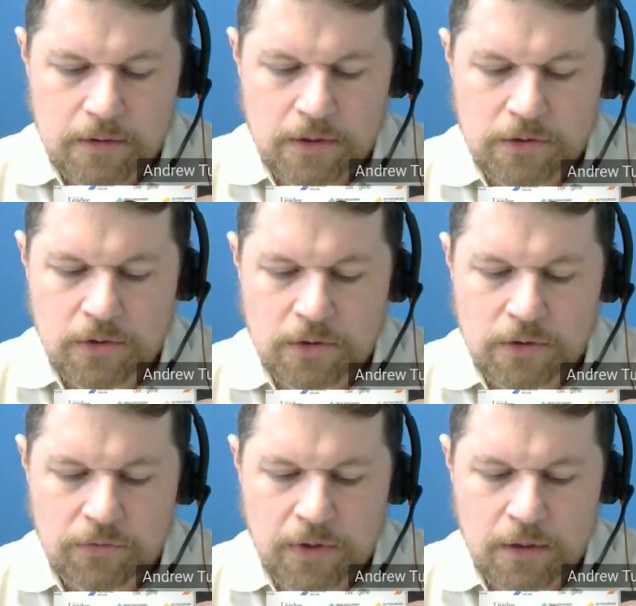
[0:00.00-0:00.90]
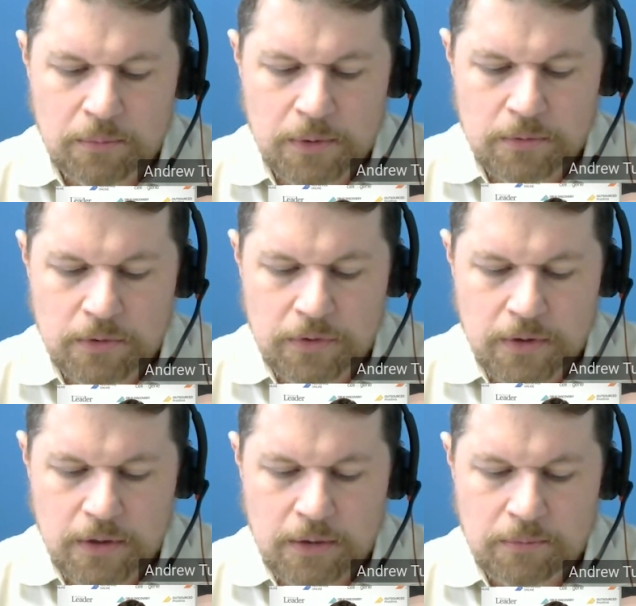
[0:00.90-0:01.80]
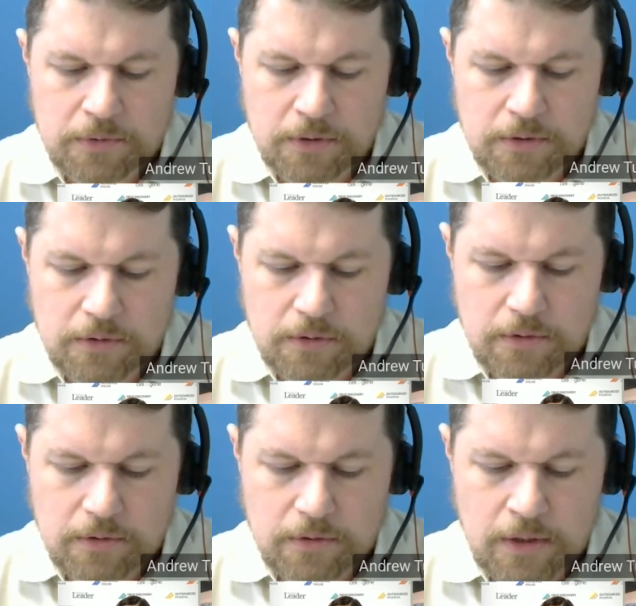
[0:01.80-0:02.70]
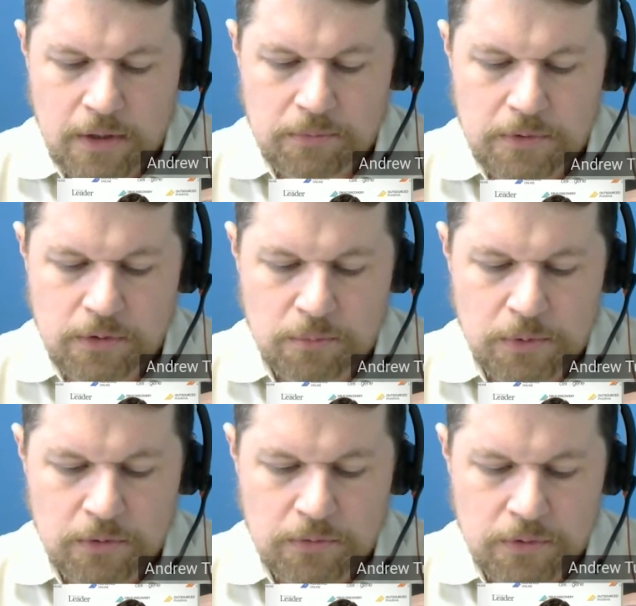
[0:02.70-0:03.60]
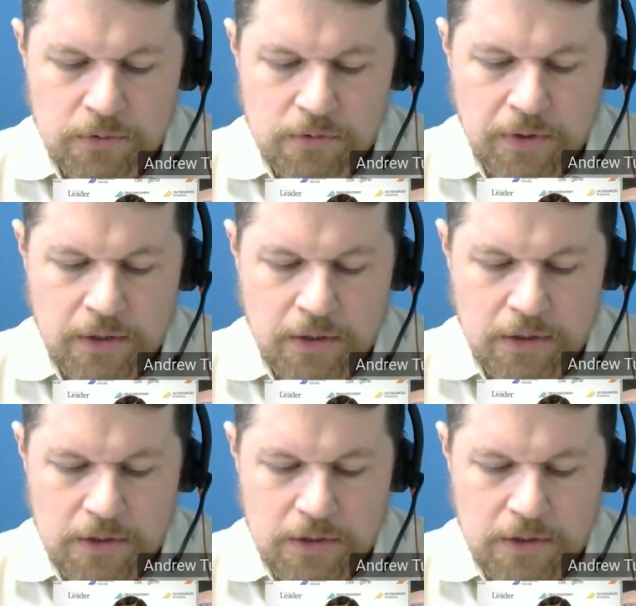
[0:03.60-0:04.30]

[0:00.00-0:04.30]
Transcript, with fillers: there's a lot of development with the empty removals with anion